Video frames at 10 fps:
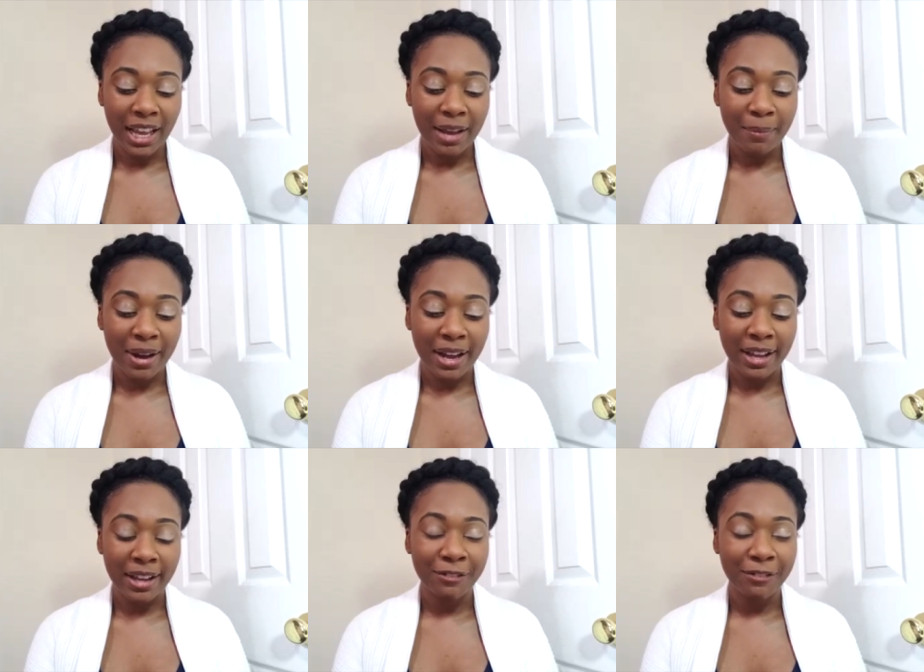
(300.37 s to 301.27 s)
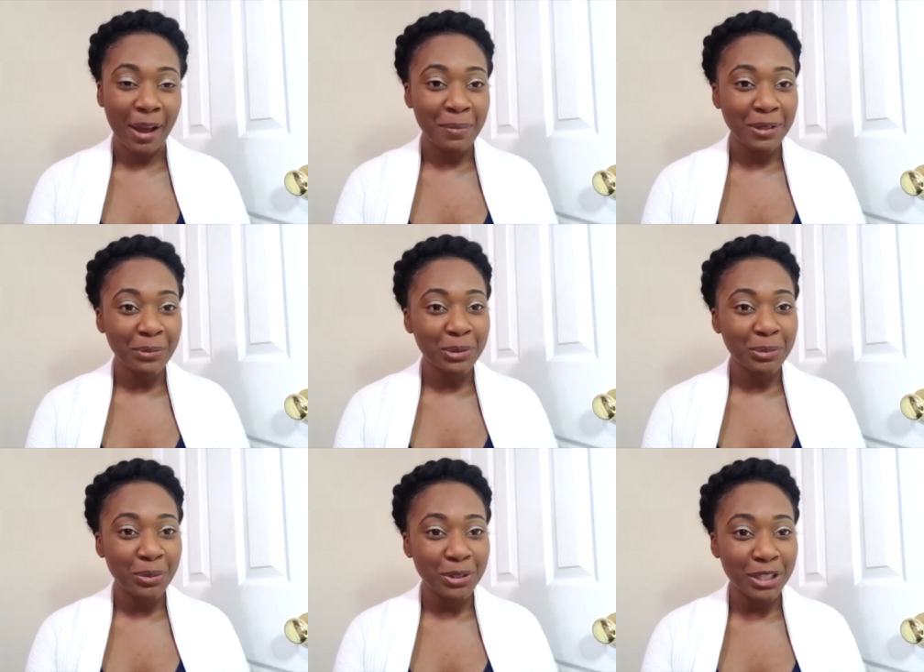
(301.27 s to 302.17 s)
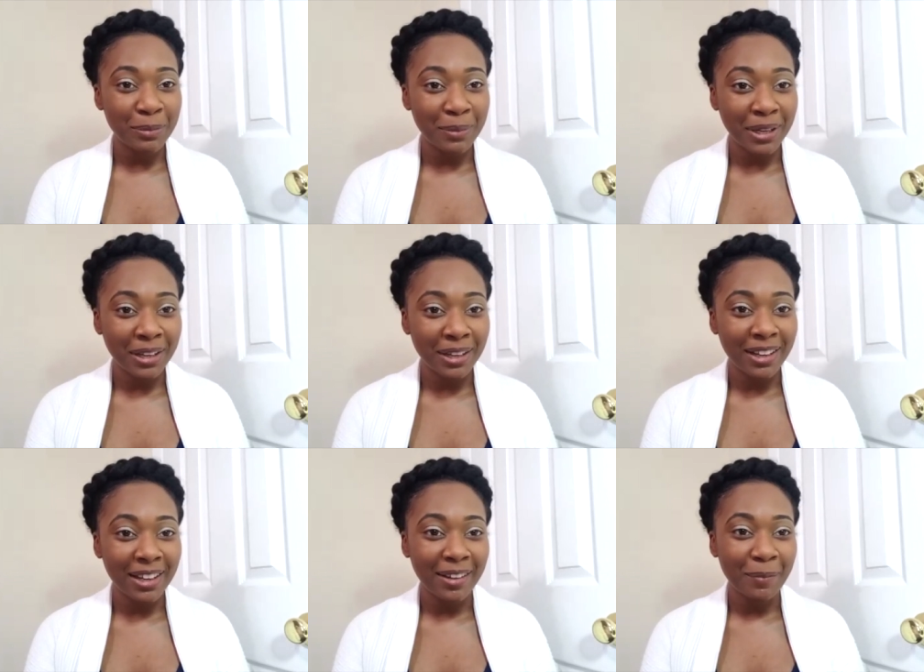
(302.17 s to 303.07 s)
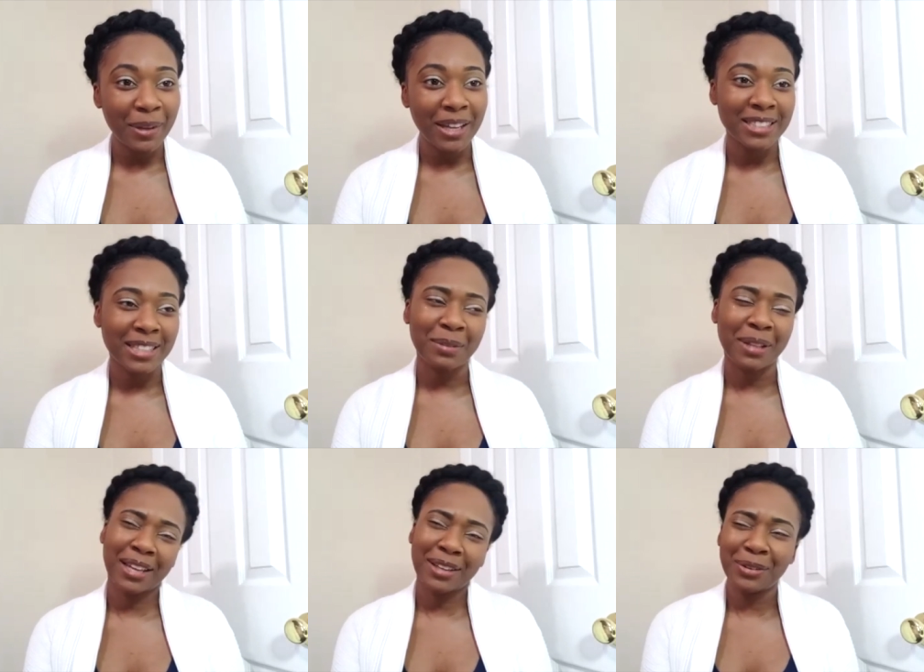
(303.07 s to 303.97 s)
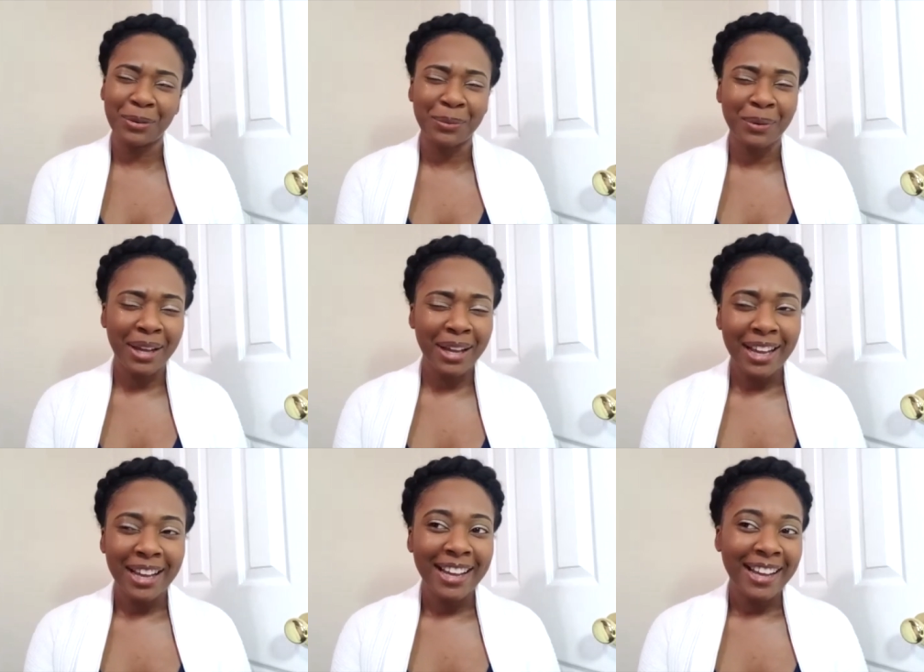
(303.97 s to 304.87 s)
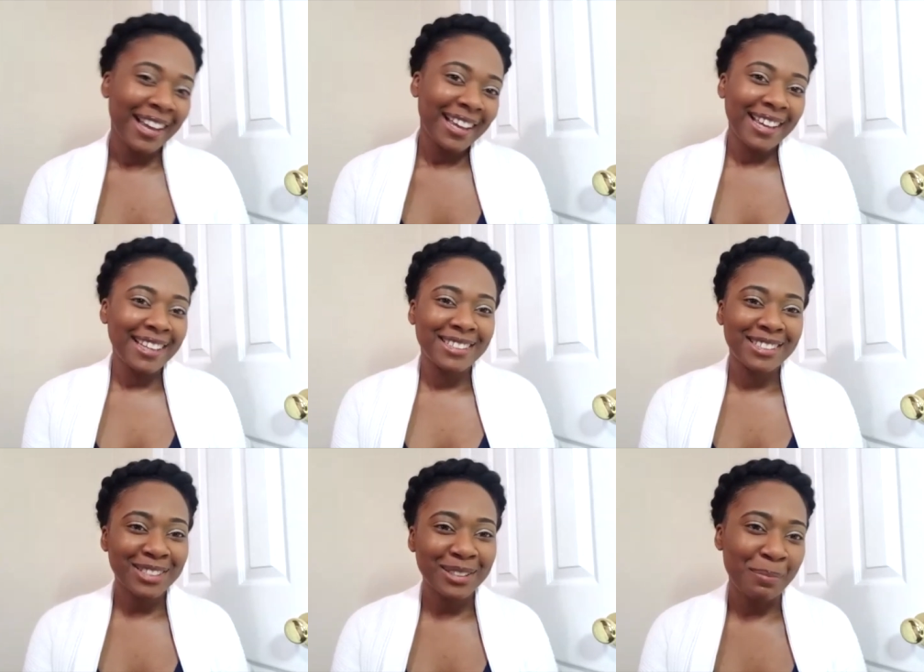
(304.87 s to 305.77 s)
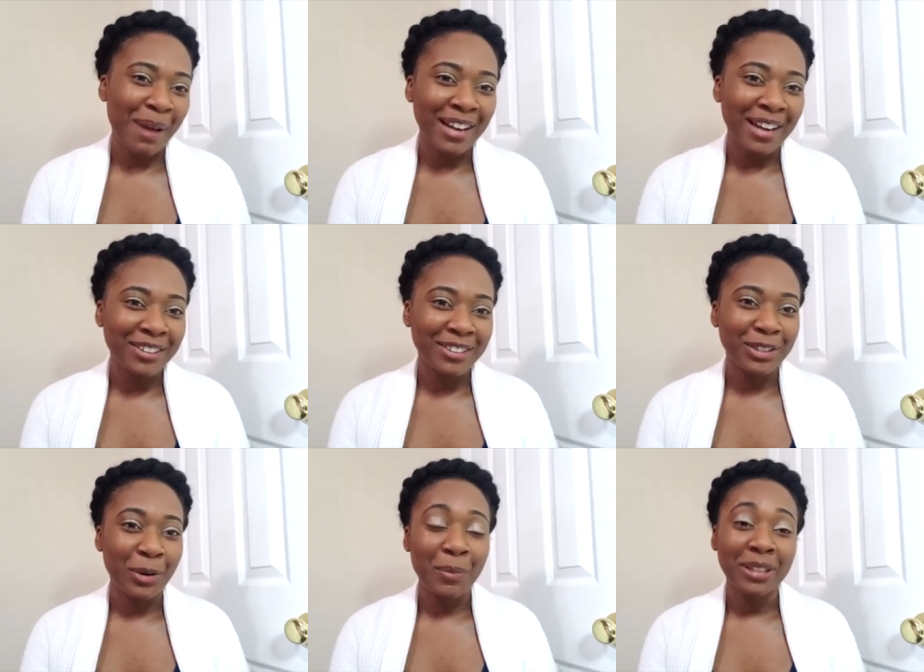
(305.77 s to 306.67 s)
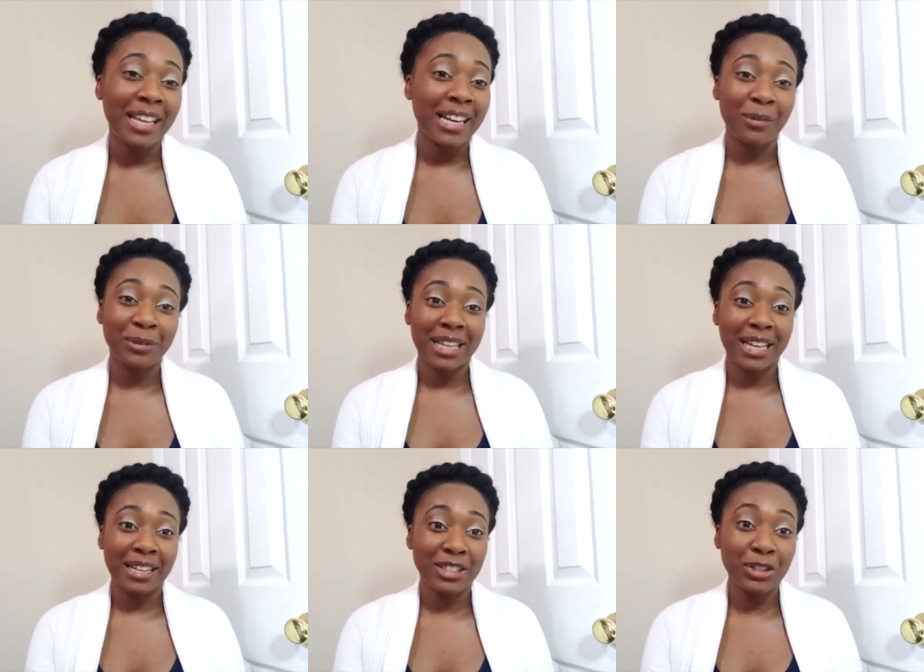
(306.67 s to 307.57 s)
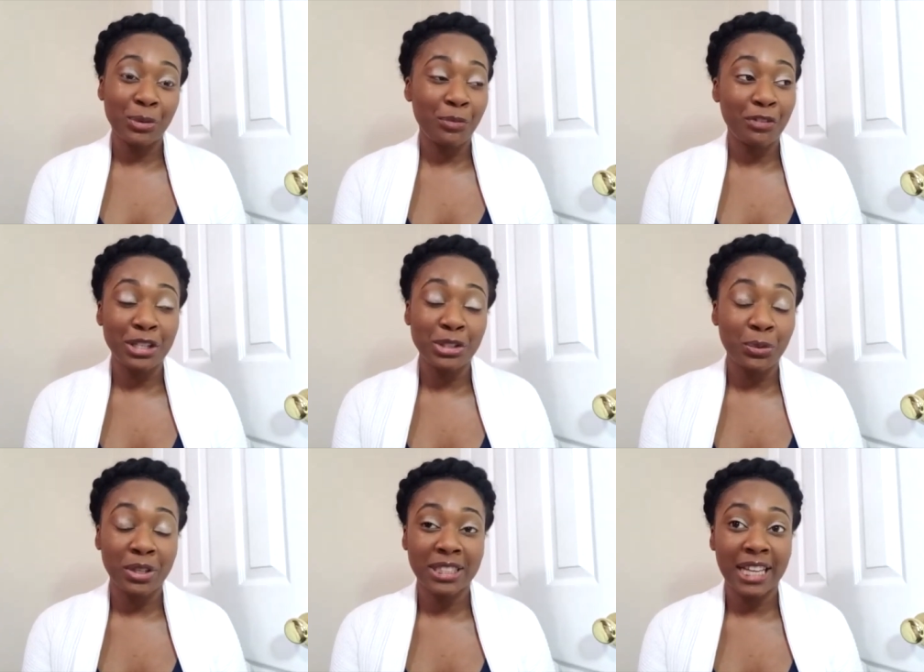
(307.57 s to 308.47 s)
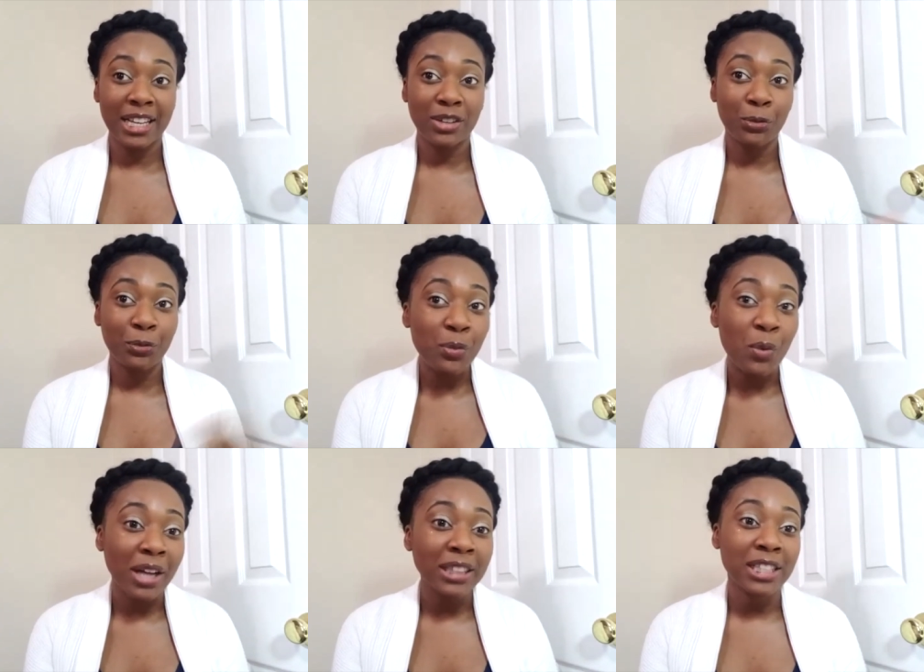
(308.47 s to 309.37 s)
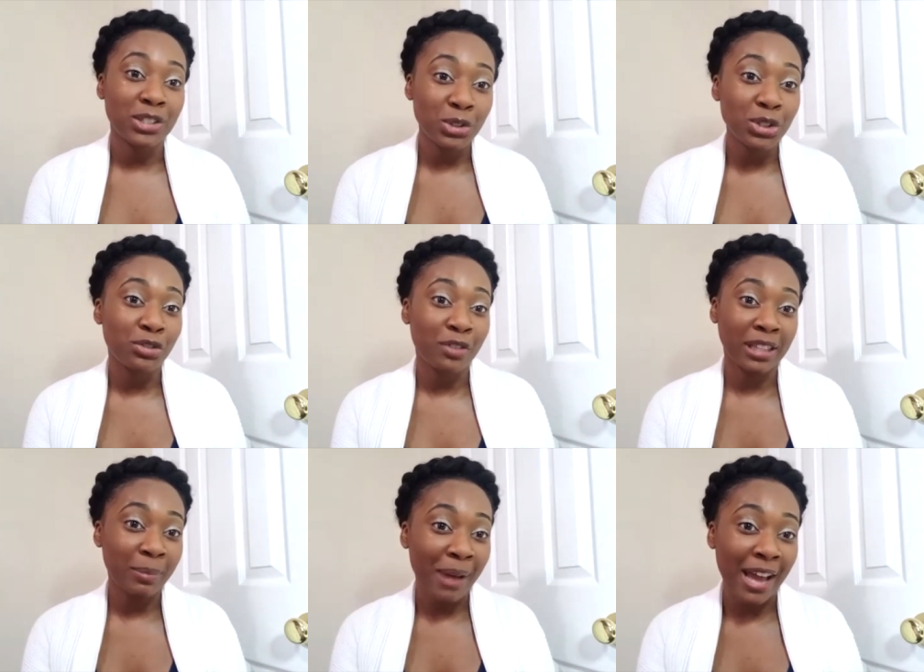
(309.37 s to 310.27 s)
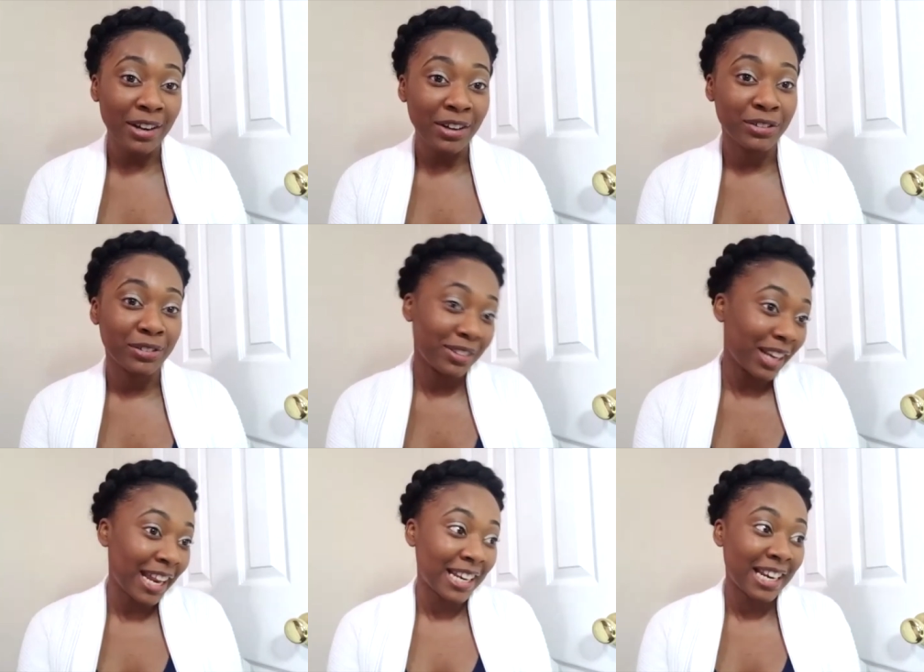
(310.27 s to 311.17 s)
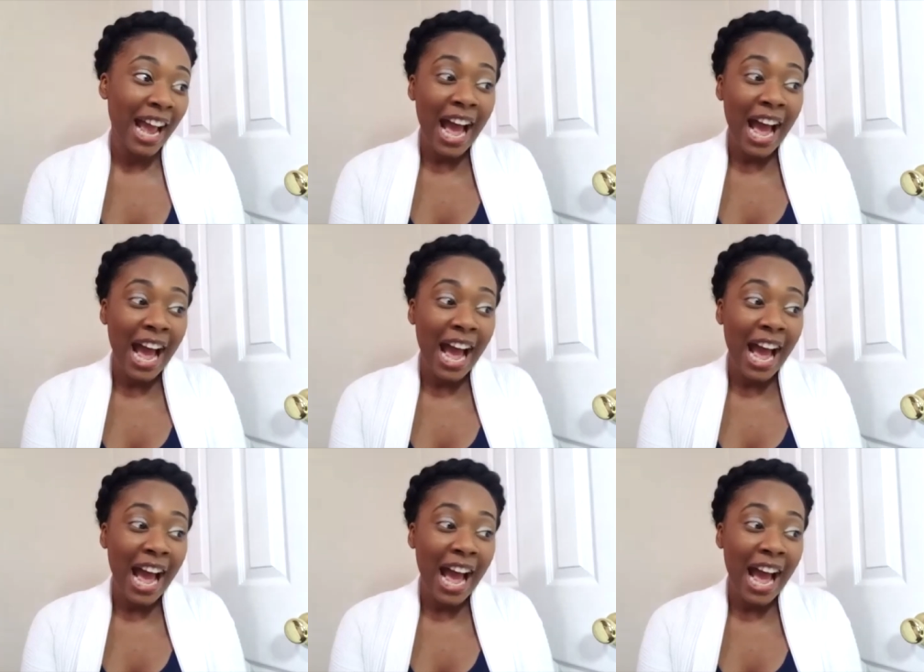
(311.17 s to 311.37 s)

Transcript: my family was pushing me because I'm like, you know, it's just a pattern, you know. But then I was getting, you know, friends were saying, "We want this. You should write the pattern." And